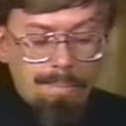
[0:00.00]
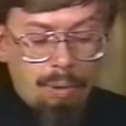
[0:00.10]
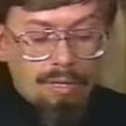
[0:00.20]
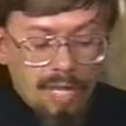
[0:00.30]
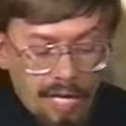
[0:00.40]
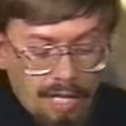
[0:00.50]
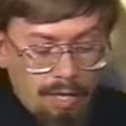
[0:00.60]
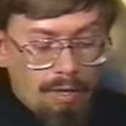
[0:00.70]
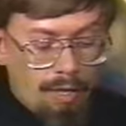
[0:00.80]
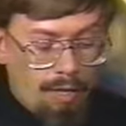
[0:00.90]

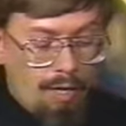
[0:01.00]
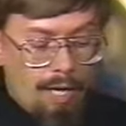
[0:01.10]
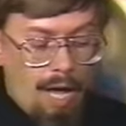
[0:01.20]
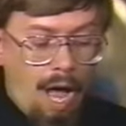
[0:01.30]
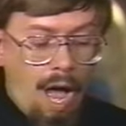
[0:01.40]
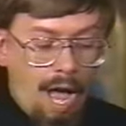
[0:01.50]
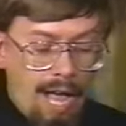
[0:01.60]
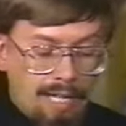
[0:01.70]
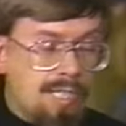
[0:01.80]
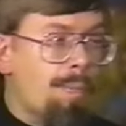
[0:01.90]
particular
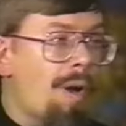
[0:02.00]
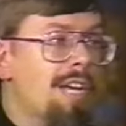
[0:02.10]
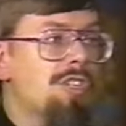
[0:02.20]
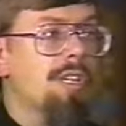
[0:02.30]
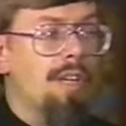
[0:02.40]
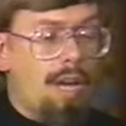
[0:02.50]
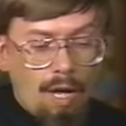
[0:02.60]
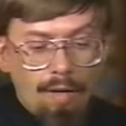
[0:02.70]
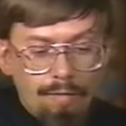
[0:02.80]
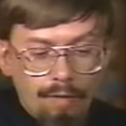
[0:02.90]
expression
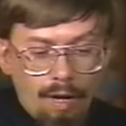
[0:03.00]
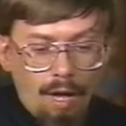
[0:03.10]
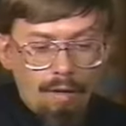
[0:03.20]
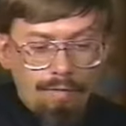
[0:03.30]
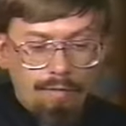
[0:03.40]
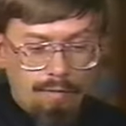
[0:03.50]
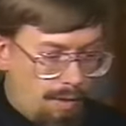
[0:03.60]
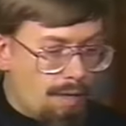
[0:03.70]
of